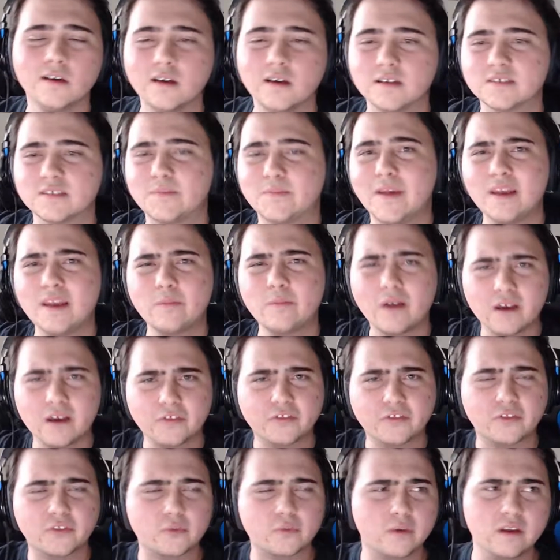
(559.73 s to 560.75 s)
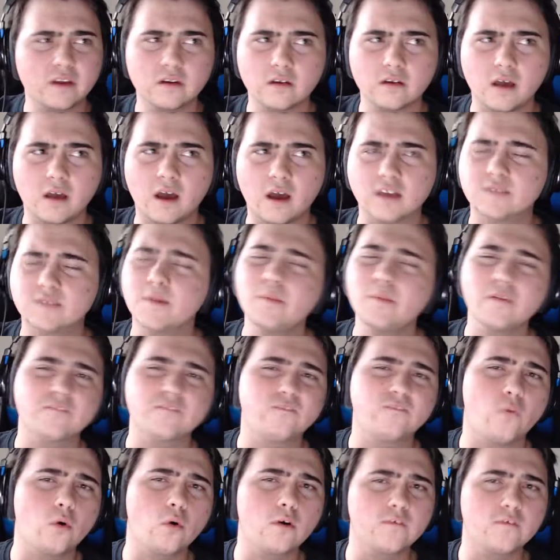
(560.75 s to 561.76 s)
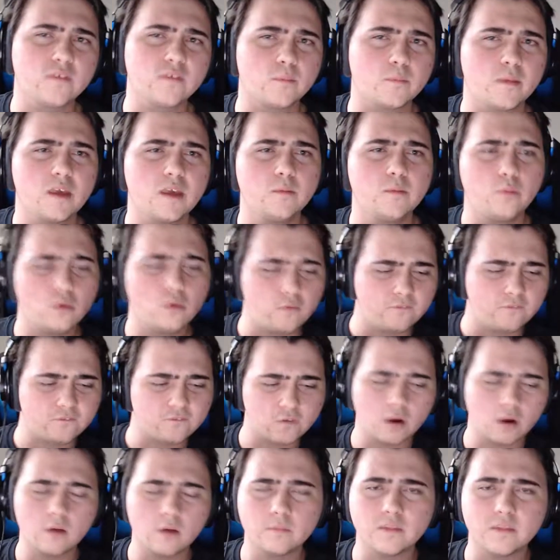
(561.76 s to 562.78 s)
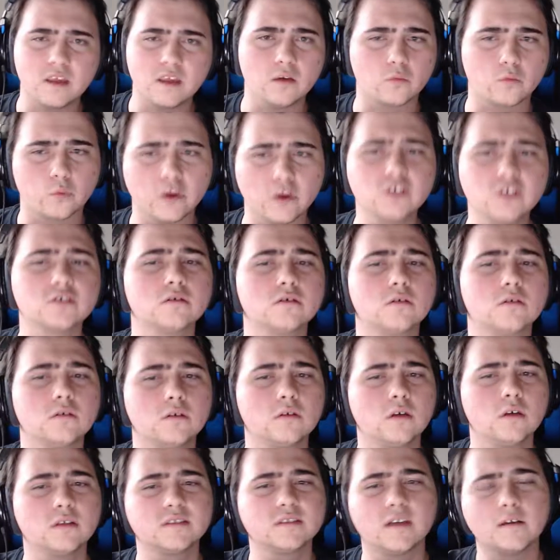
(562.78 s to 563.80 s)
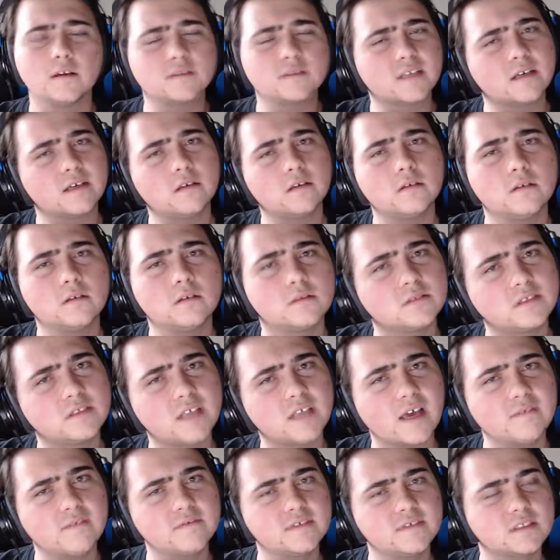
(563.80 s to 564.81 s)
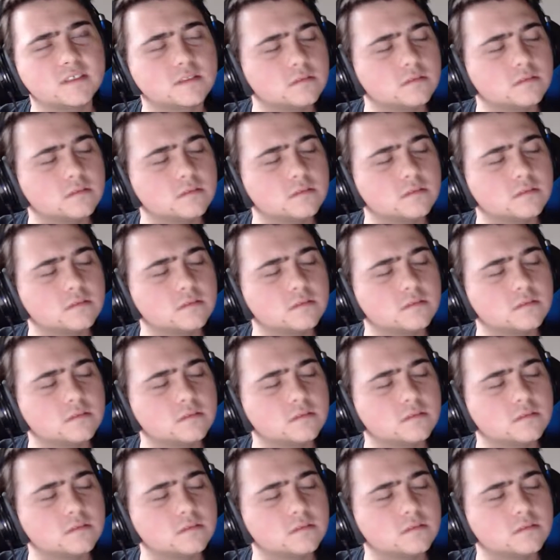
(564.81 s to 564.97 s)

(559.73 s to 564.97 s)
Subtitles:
It's made by 4 of the people from the original Telltale devs